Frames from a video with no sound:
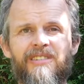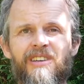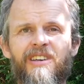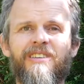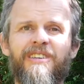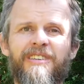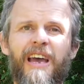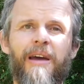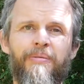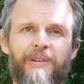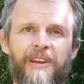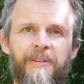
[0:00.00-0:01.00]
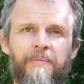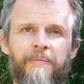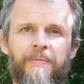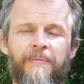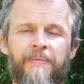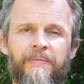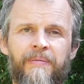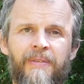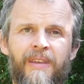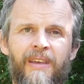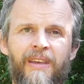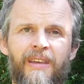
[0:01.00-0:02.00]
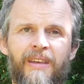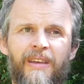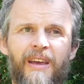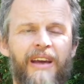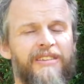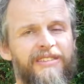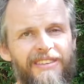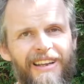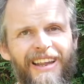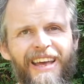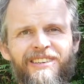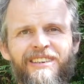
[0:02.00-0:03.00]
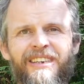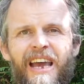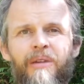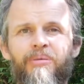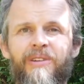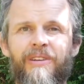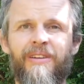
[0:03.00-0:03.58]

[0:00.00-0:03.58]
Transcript: that it is happening and to let it happen.